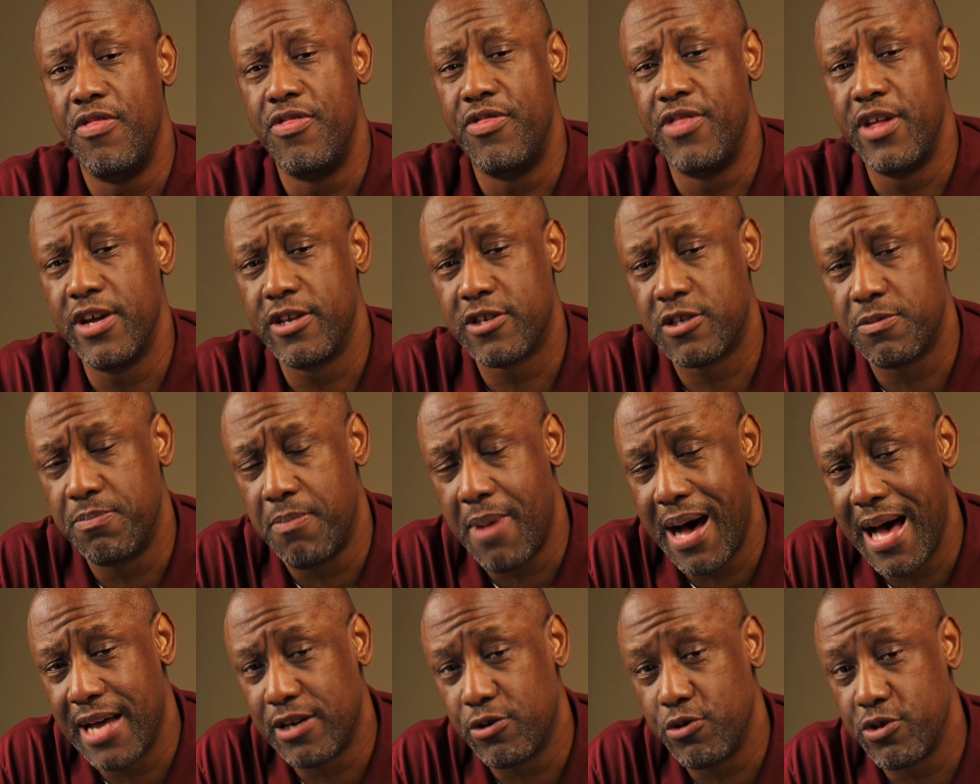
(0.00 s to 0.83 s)
This
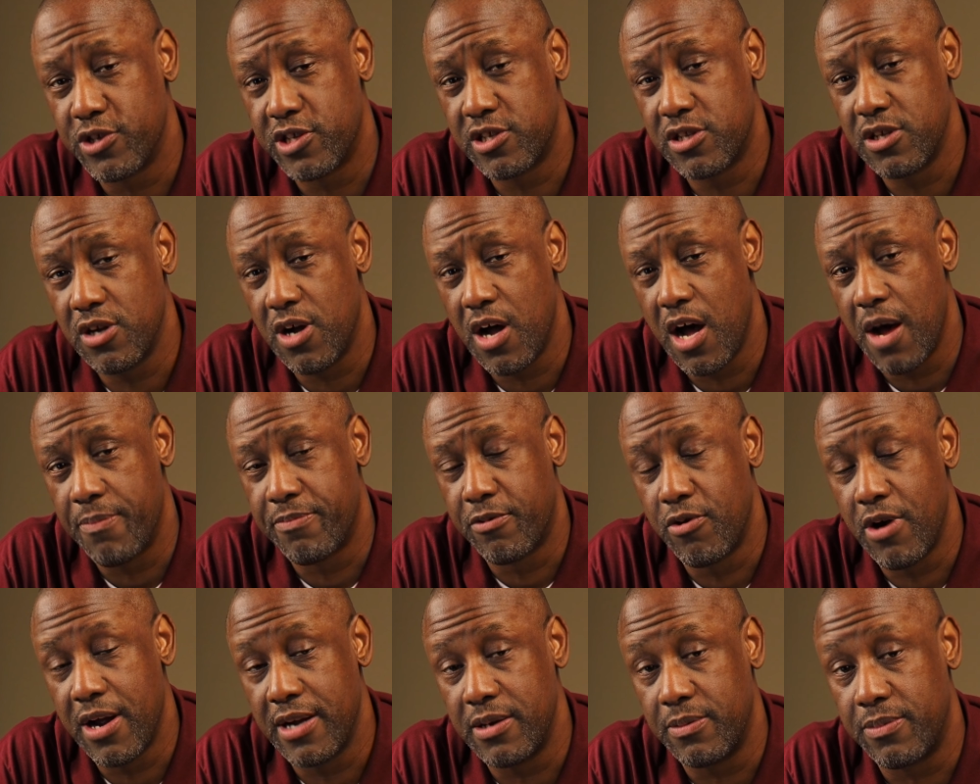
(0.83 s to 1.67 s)
model is still
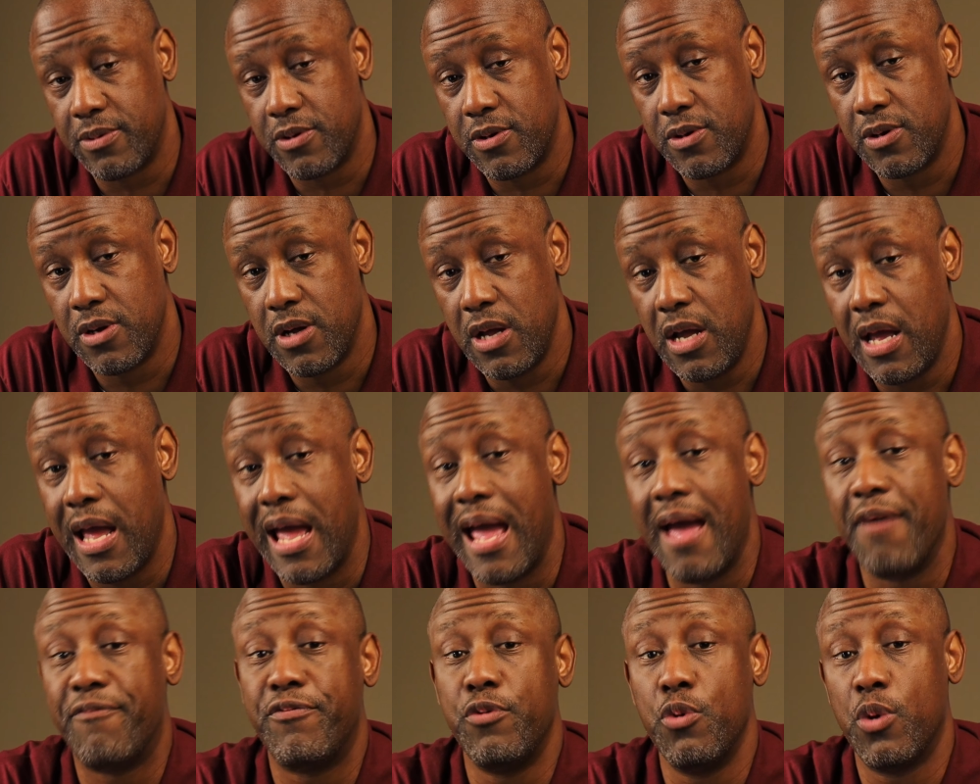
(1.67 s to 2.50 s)
upgradable.
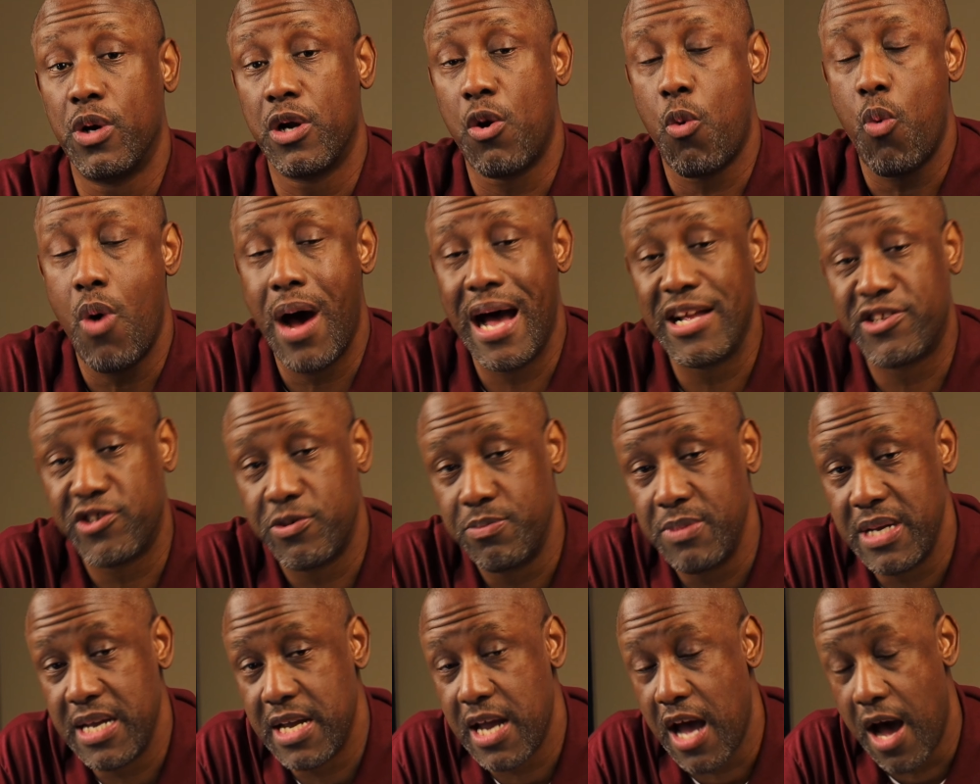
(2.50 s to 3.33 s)
And if you want to watch
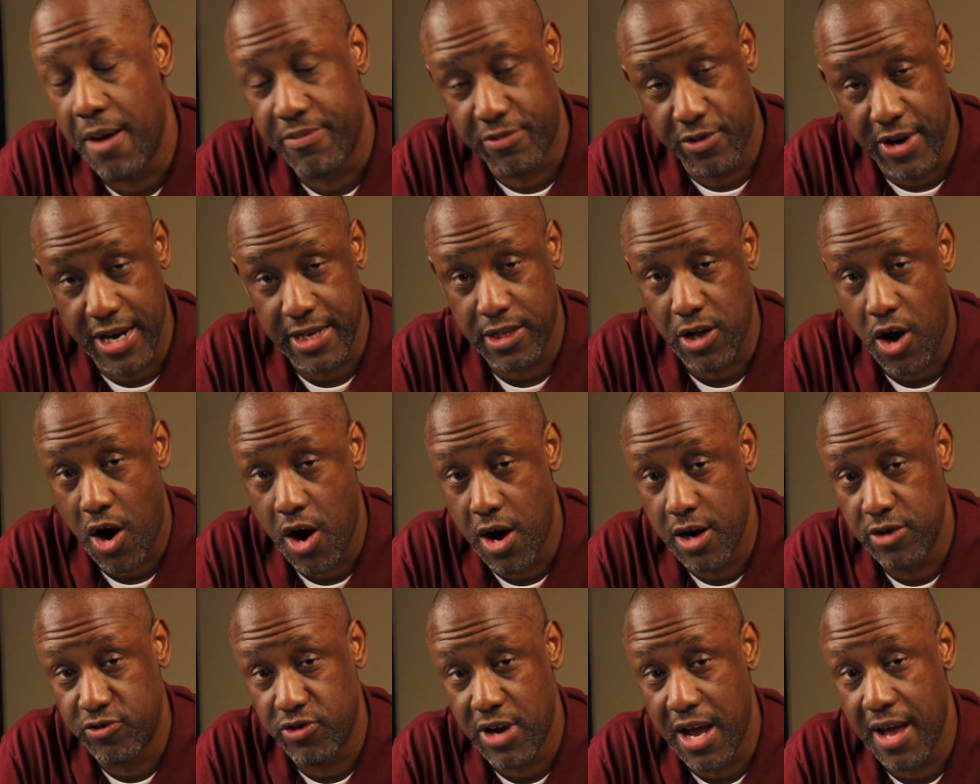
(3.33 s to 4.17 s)
me upgrade the
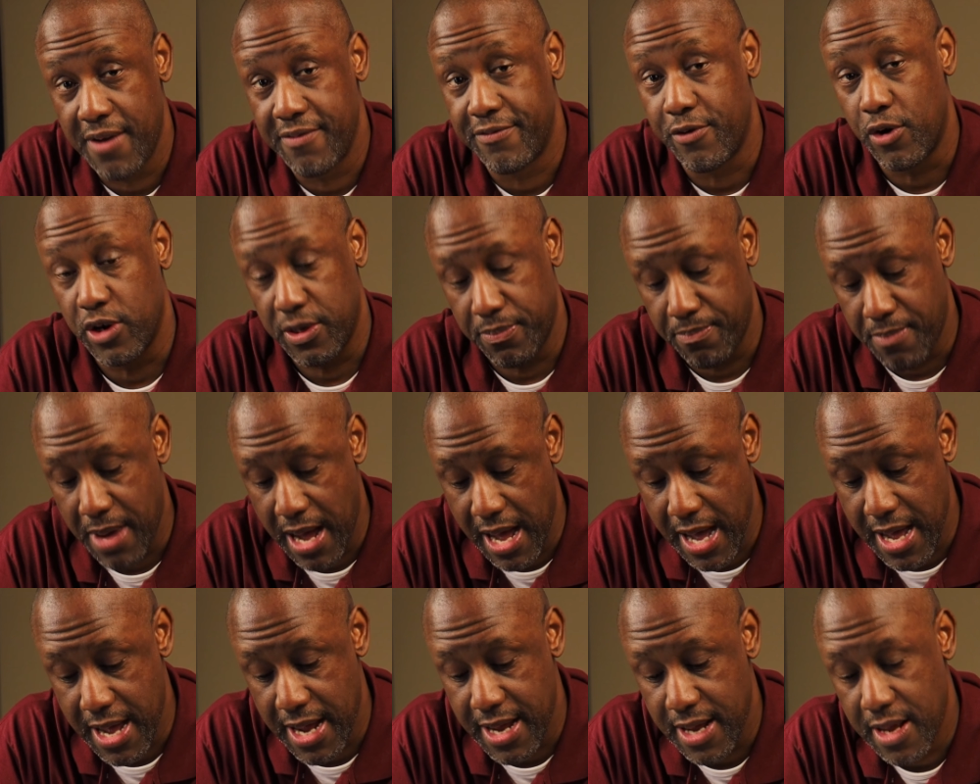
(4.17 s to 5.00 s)
hard drive on
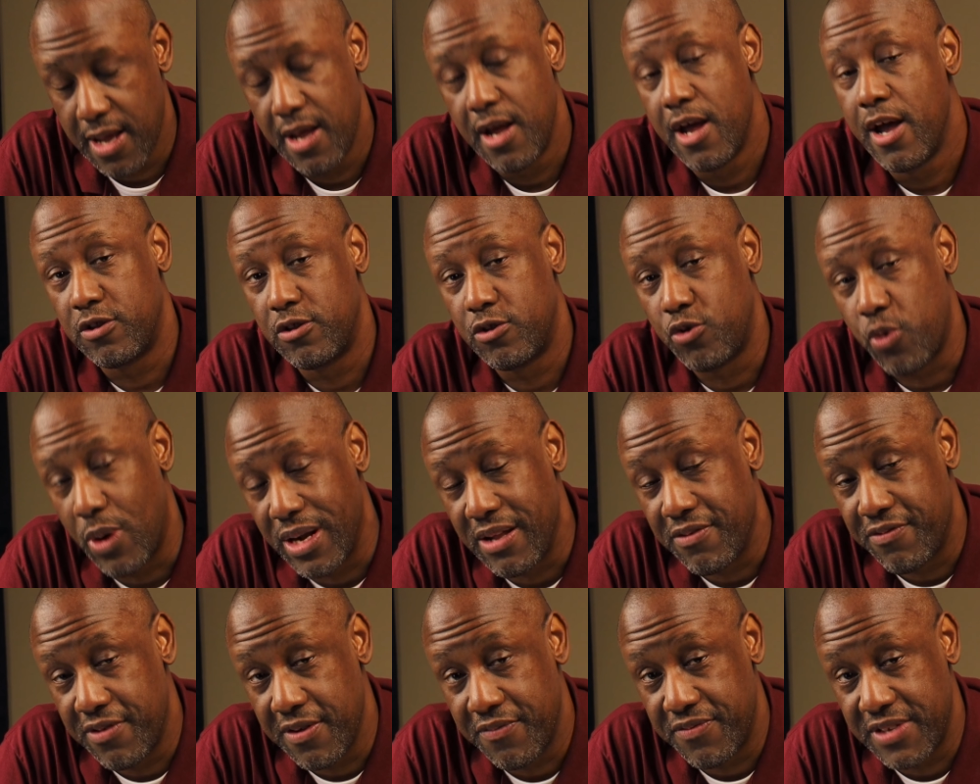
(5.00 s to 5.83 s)
my
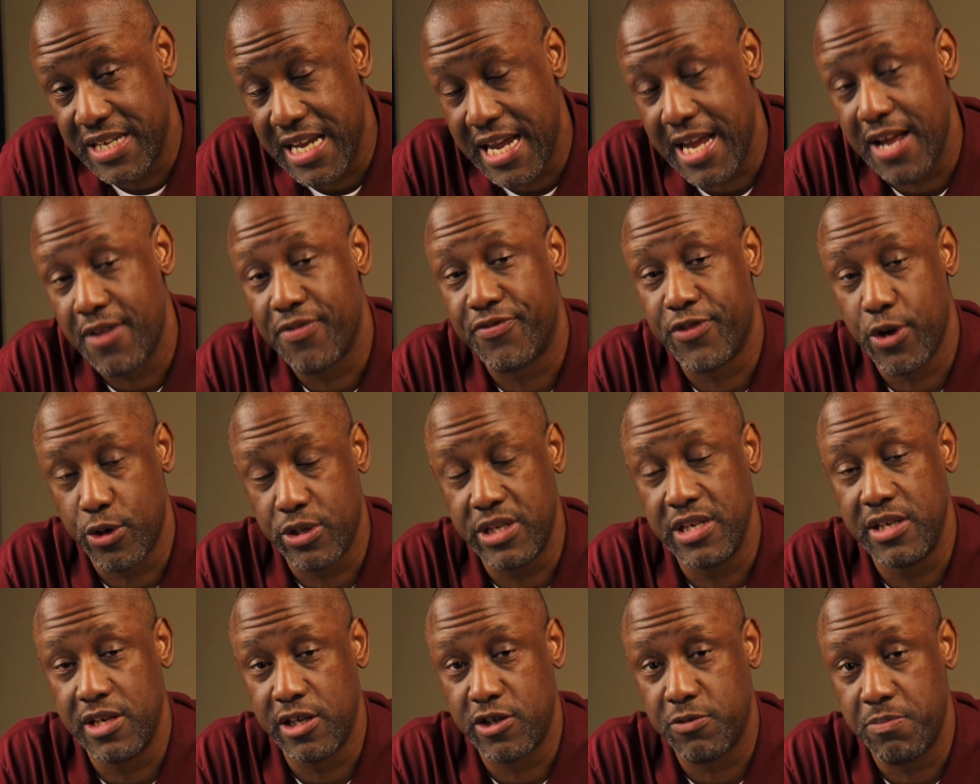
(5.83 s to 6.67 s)
2015
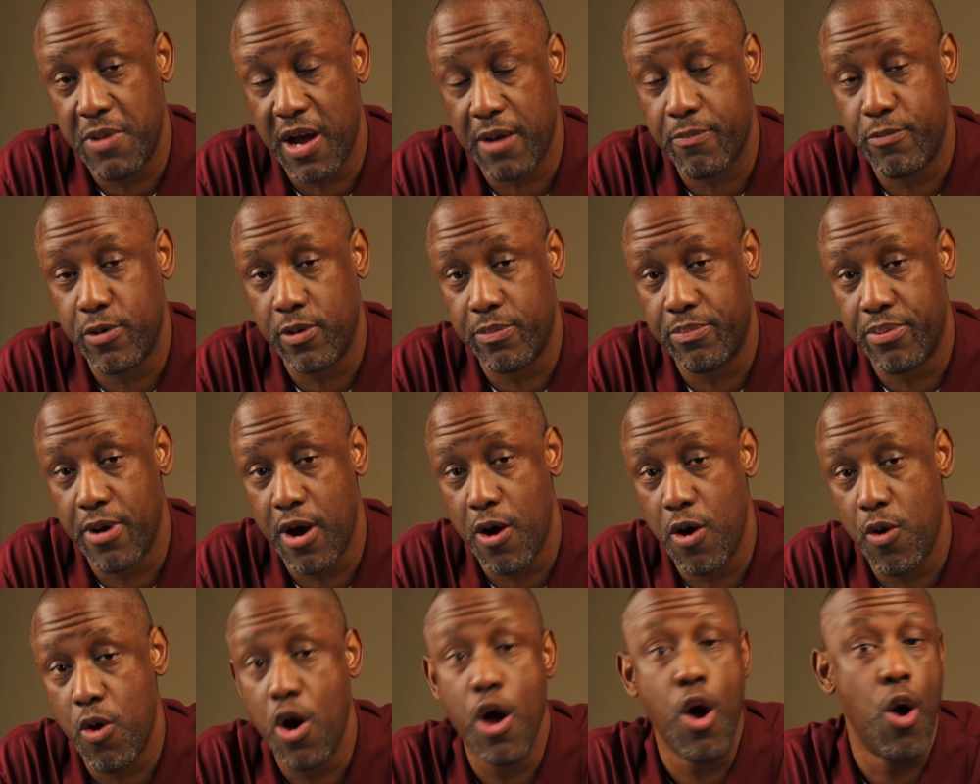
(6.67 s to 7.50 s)
13-inch MacBook
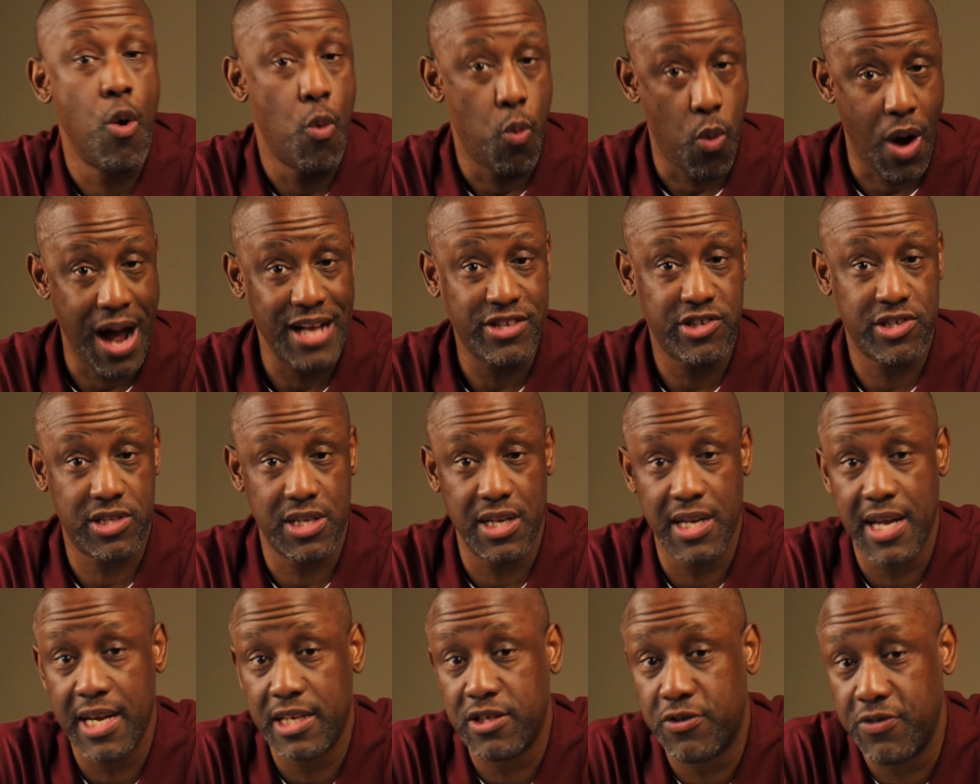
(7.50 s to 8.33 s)
Pro, watch
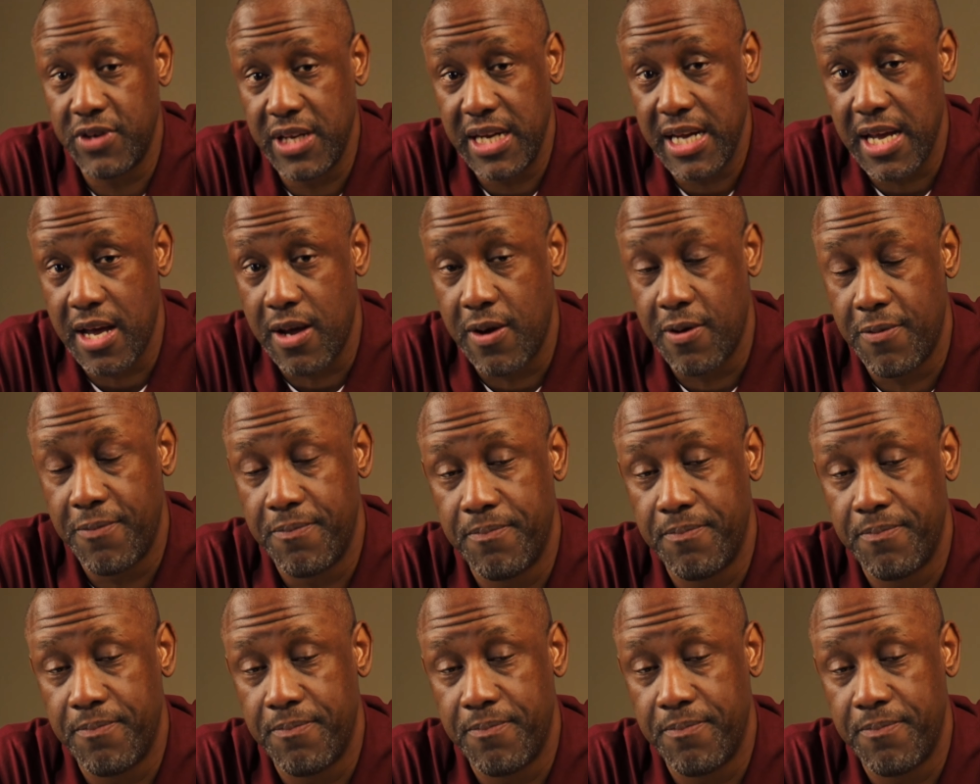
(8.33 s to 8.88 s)
the next video.